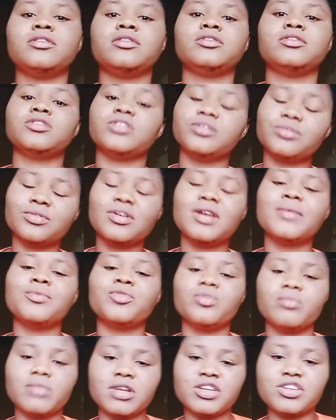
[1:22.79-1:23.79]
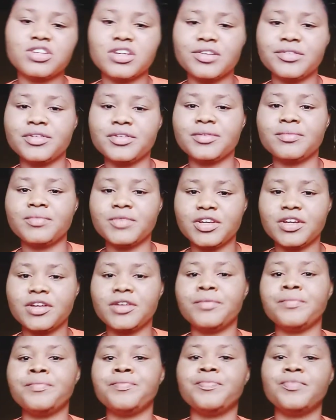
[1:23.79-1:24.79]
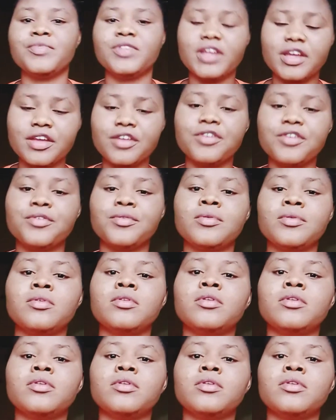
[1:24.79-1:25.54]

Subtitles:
Subscribe to my channel. Yeah, thank you.